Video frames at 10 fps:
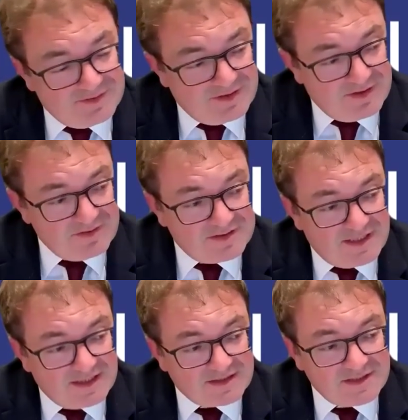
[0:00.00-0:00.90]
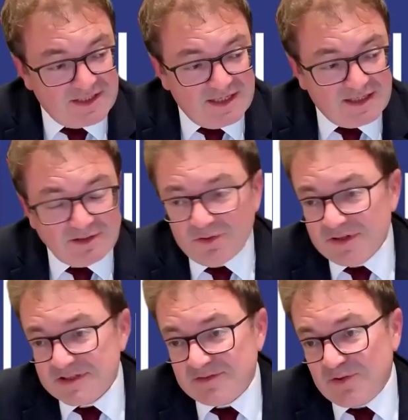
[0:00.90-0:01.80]
given context. And
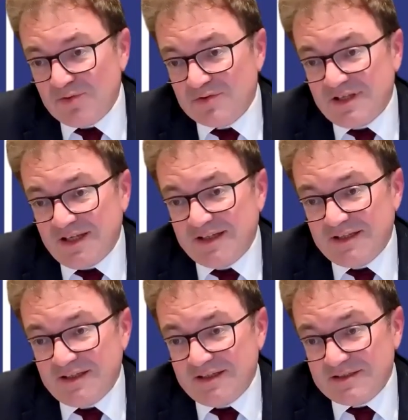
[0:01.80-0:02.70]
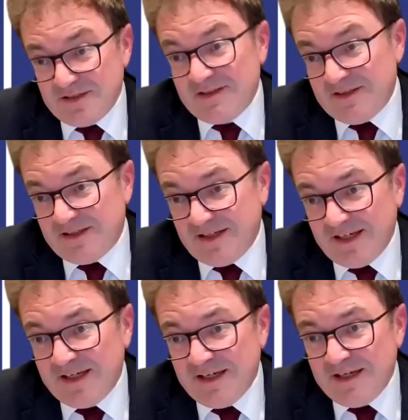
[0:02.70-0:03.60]
lawyers, of course, like
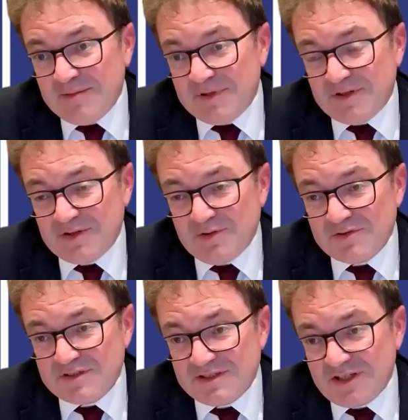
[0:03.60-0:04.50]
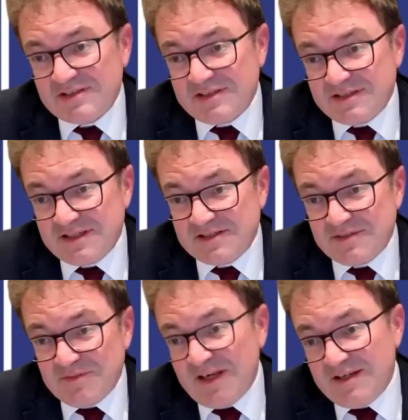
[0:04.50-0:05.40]
certainty, but of course the justice
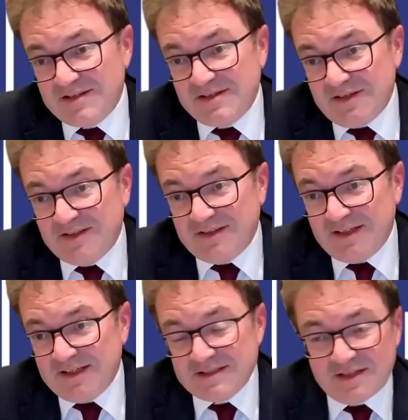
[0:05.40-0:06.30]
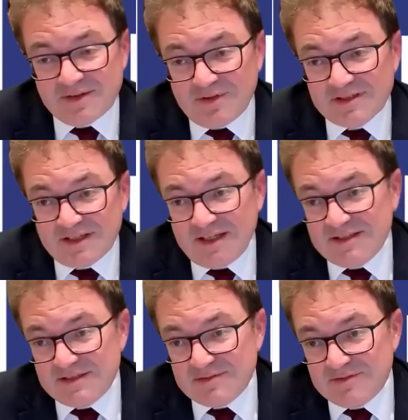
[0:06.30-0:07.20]
system needs certainty, as otherwise
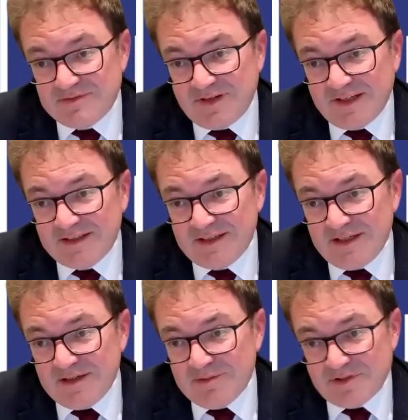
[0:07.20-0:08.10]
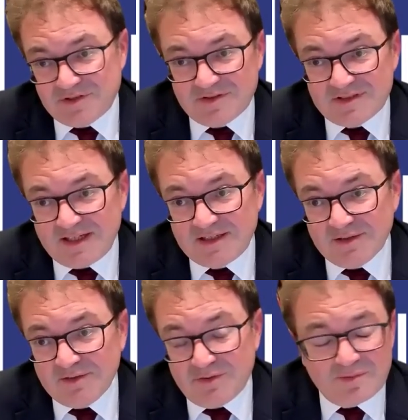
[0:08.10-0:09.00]
cases will fight which should
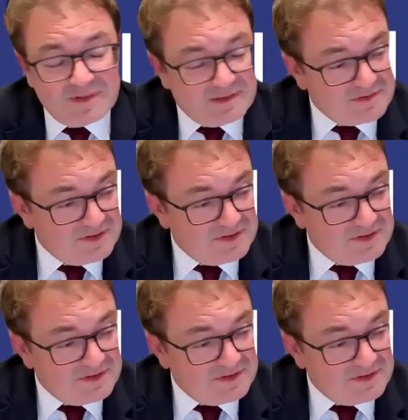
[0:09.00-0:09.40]
settle or